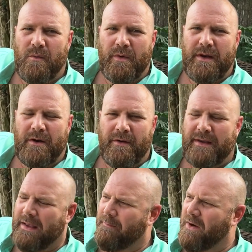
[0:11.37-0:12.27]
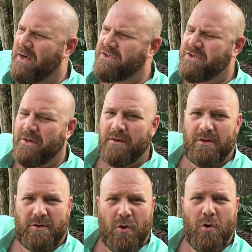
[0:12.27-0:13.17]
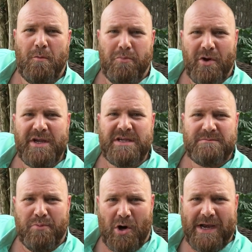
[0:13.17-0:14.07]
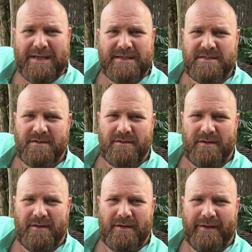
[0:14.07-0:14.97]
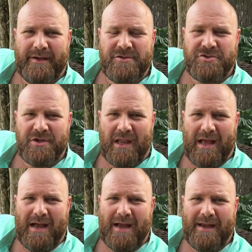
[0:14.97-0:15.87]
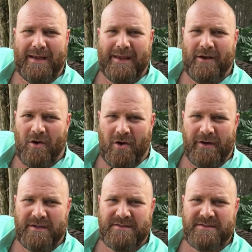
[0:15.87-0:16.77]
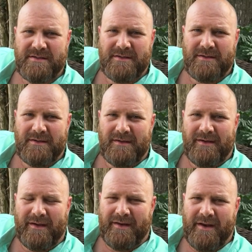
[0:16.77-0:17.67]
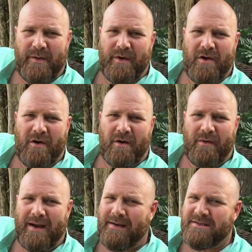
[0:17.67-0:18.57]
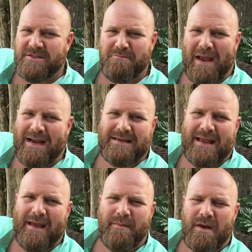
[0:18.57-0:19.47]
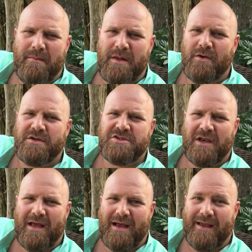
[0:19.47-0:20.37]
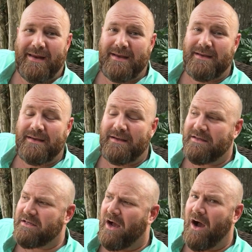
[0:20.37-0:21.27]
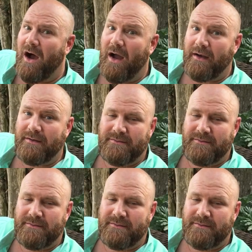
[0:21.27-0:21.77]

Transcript: we don't get much cool breeze breaks in July and August. And here we are right smack dab in the middle of July, and it is hot.